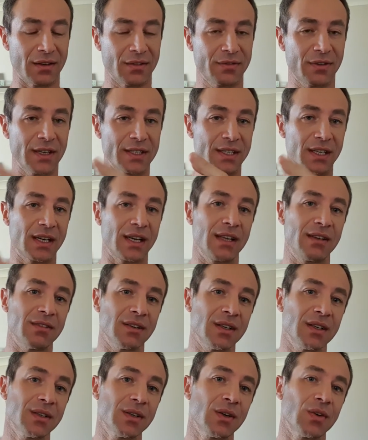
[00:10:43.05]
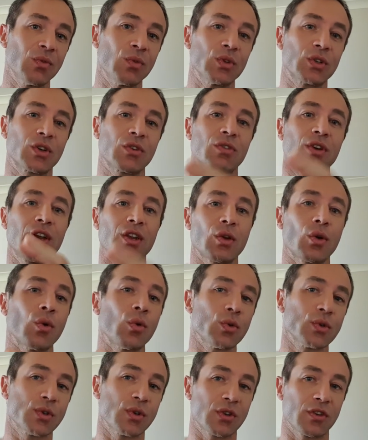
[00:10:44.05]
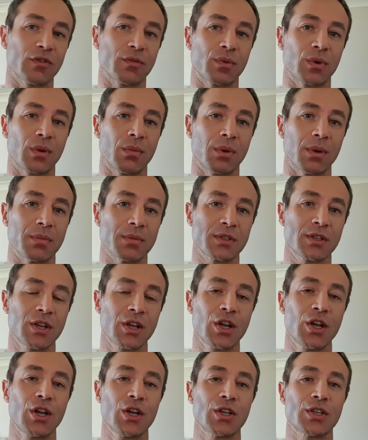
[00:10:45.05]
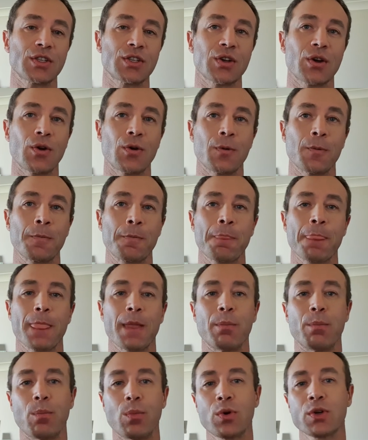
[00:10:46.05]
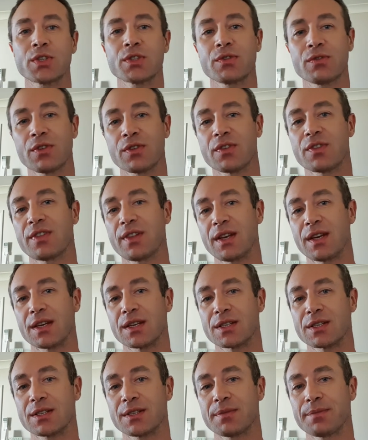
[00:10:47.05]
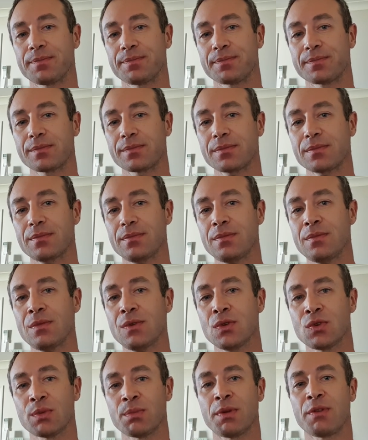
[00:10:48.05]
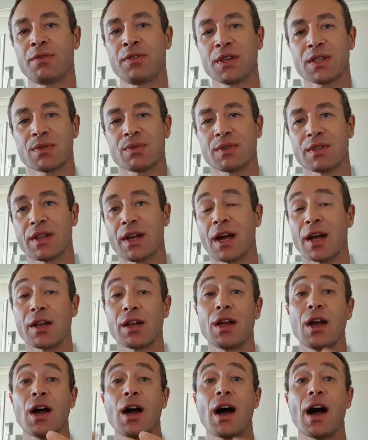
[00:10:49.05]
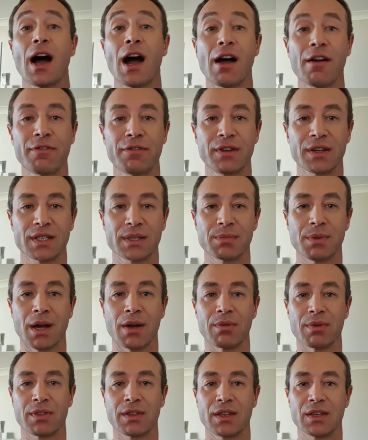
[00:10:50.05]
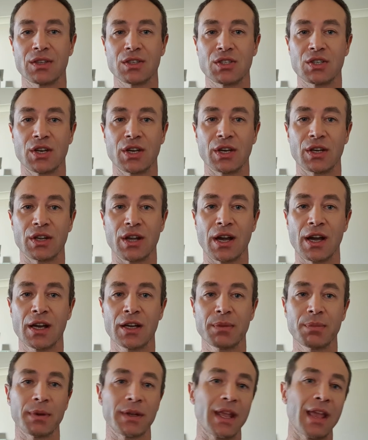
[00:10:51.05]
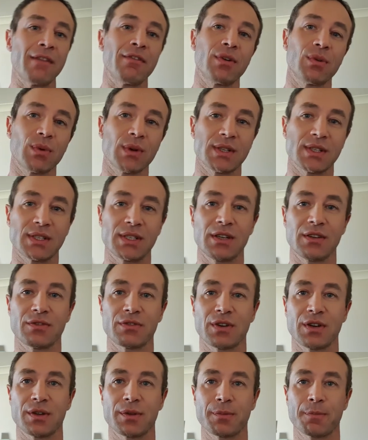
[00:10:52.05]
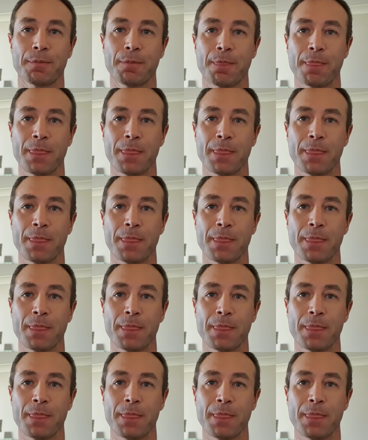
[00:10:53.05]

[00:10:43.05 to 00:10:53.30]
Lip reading: Fatty liver would create all sorts of problems. So most of the things could be fixed with that. I fixed mine with ketogenic diet, but everyone's different.